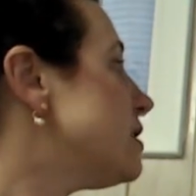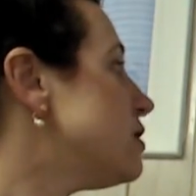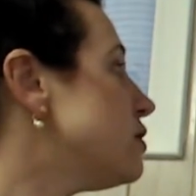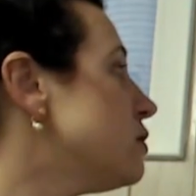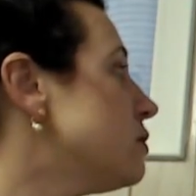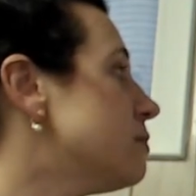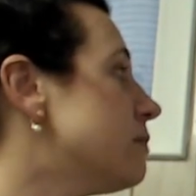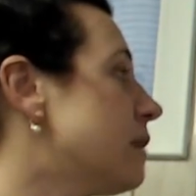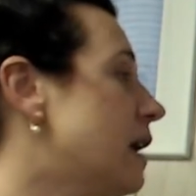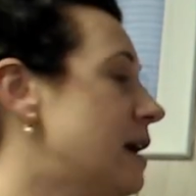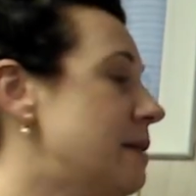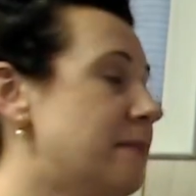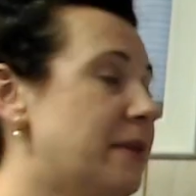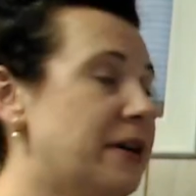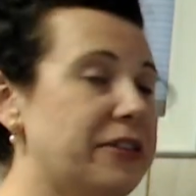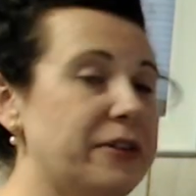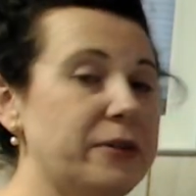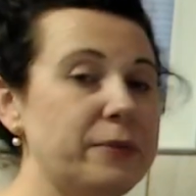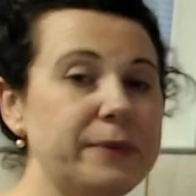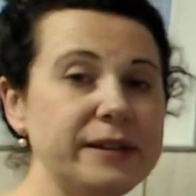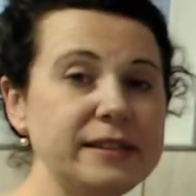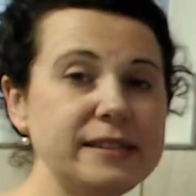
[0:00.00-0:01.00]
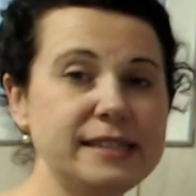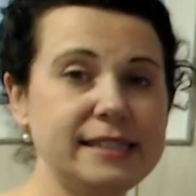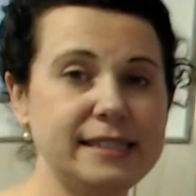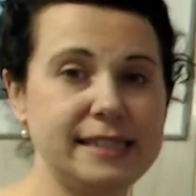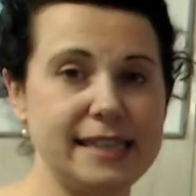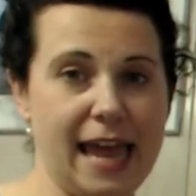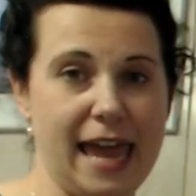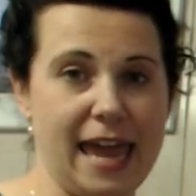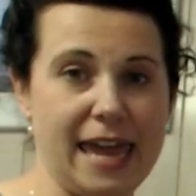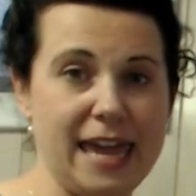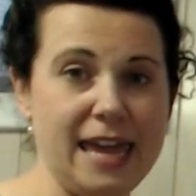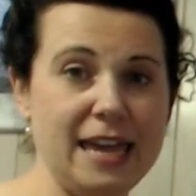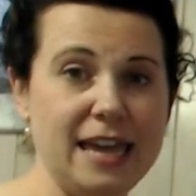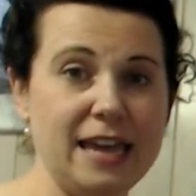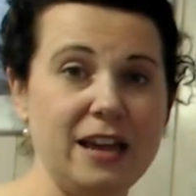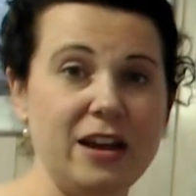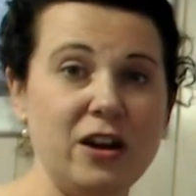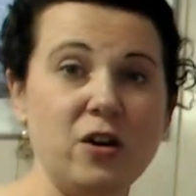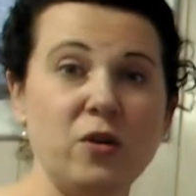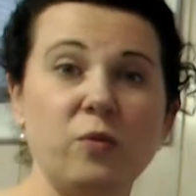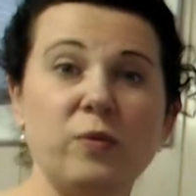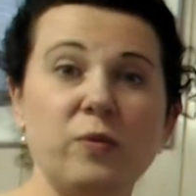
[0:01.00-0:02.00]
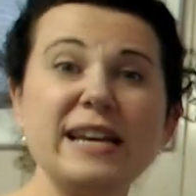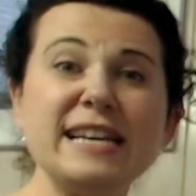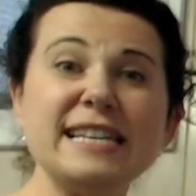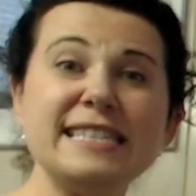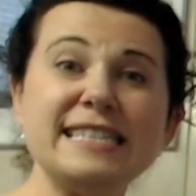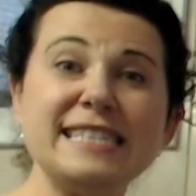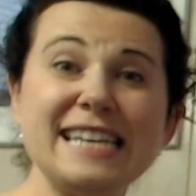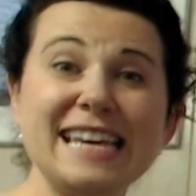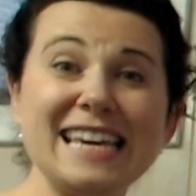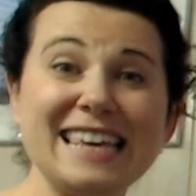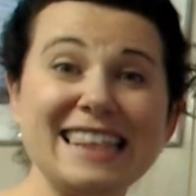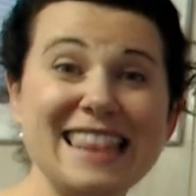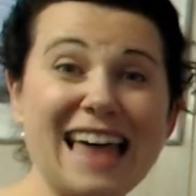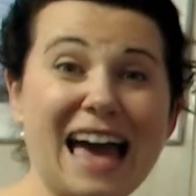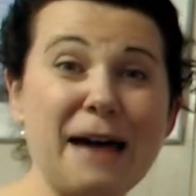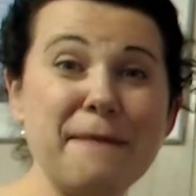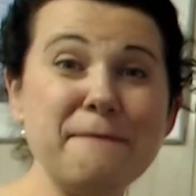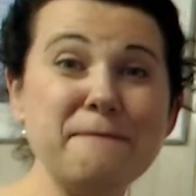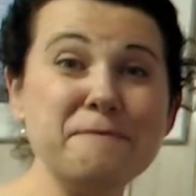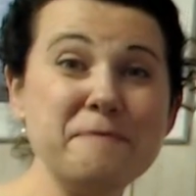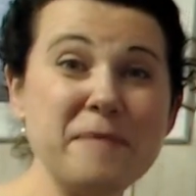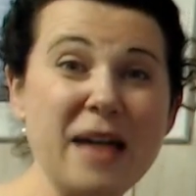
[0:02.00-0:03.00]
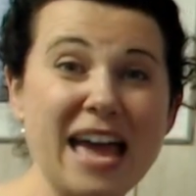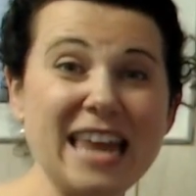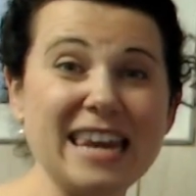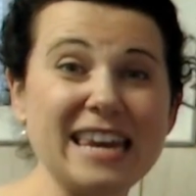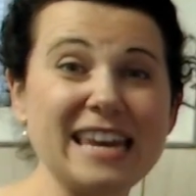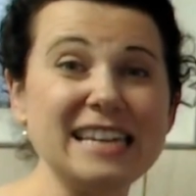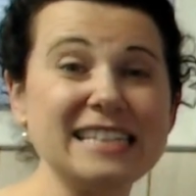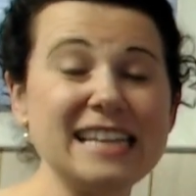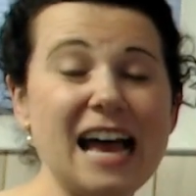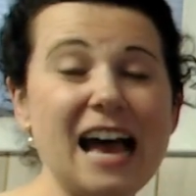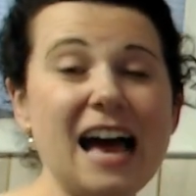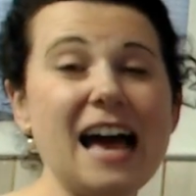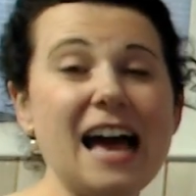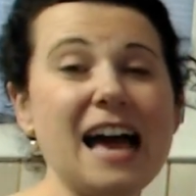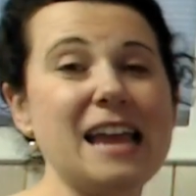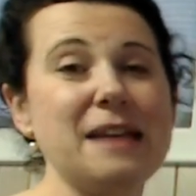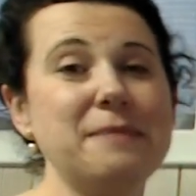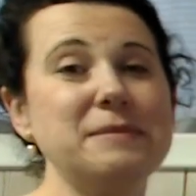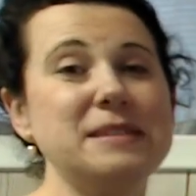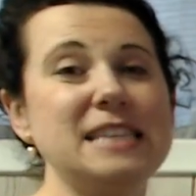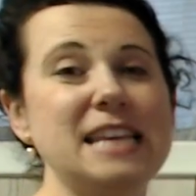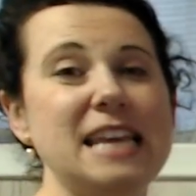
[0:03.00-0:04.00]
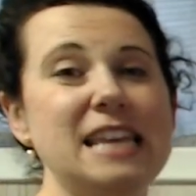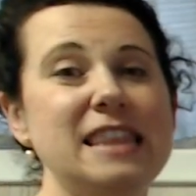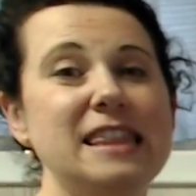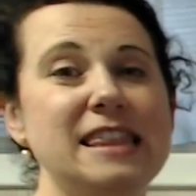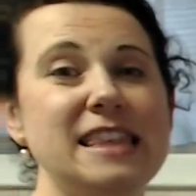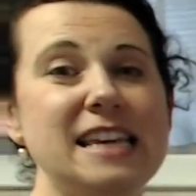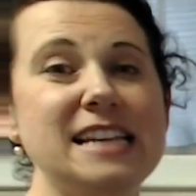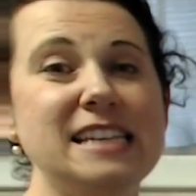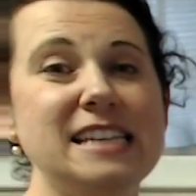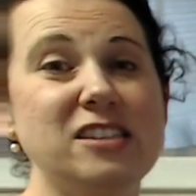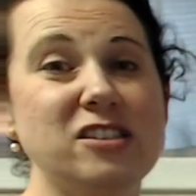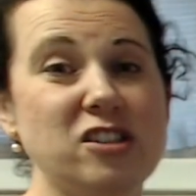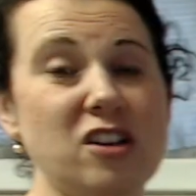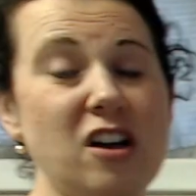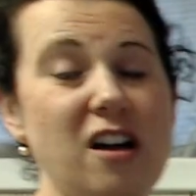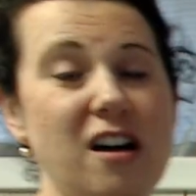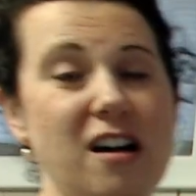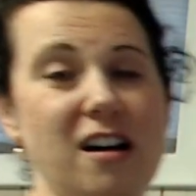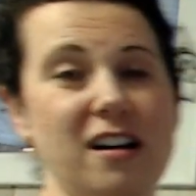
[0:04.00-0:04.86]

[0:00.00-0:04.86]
my mother will say. We sing that many times in this song.